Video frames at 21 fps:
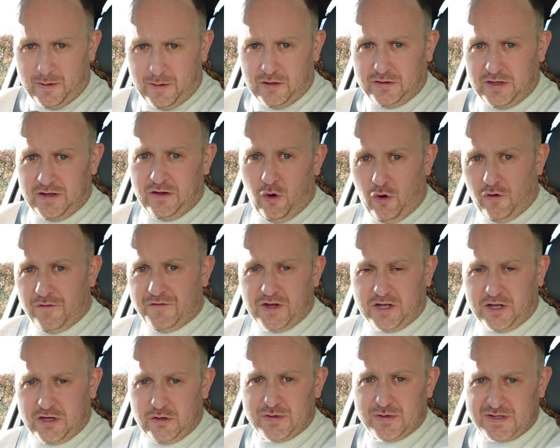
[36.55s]
Audi of the
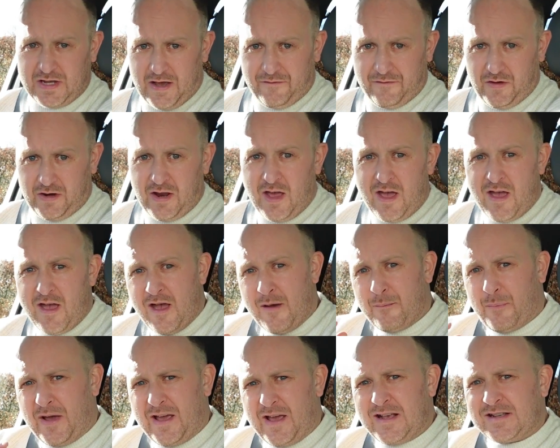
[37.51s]
Q7.
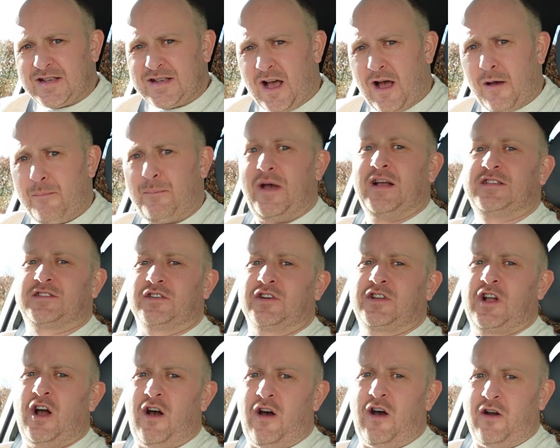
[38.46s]
But is it a better
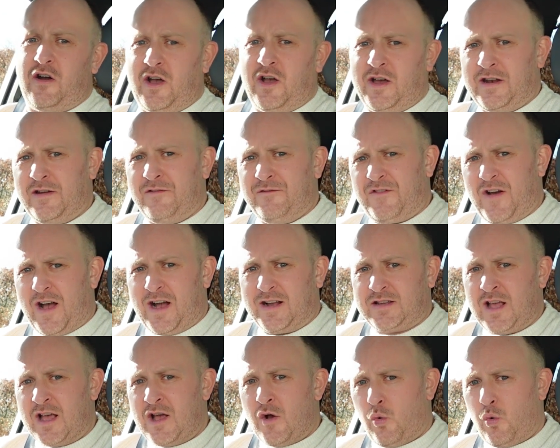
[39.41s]
car? And in
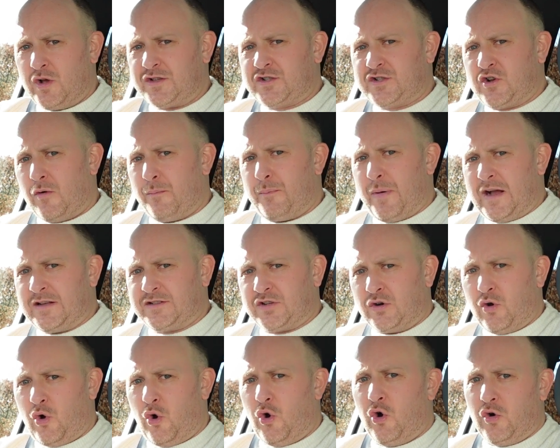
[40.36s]
fact, what's got
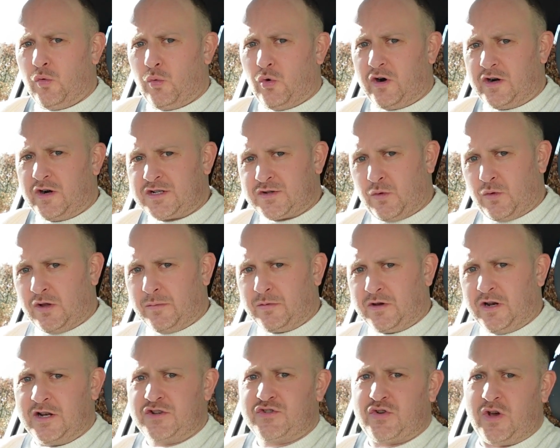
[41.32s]
better or worse? Well, I'm
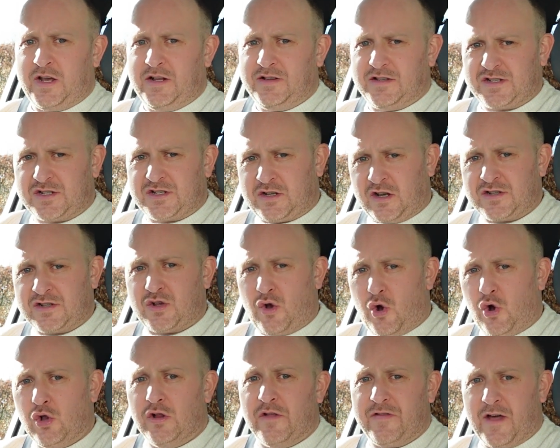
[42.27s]
going to try and discuss
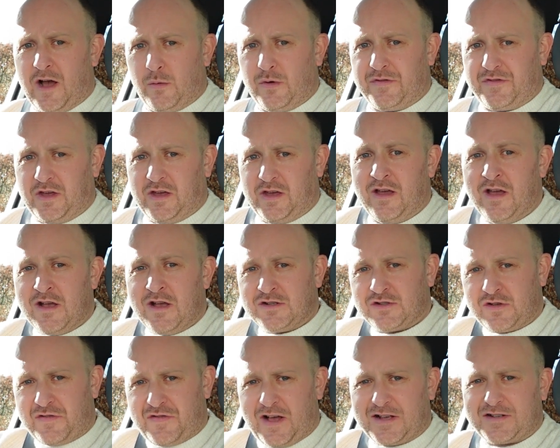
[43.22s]
all of that with you.
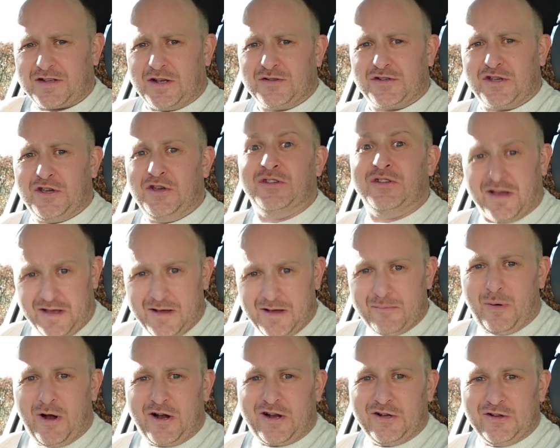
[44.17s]
So if that sounds good,
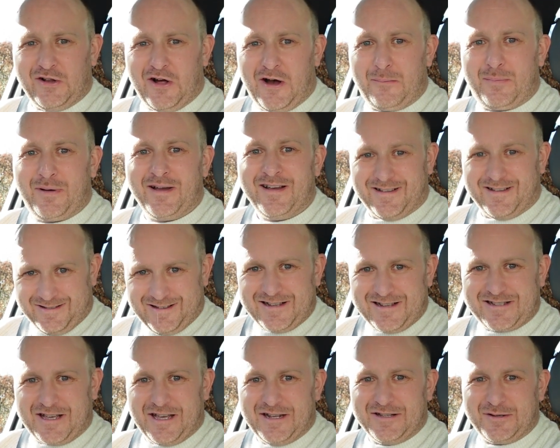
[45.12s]
buckle up and
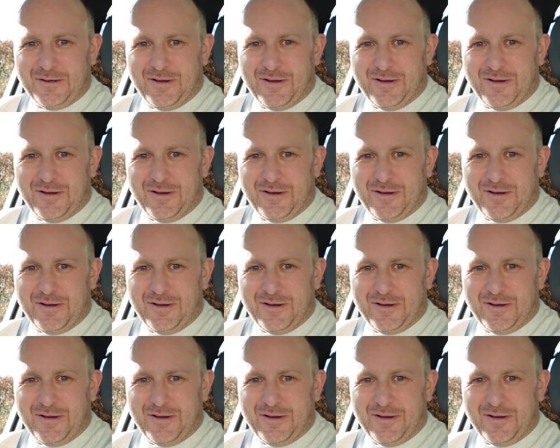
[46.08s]
let's get into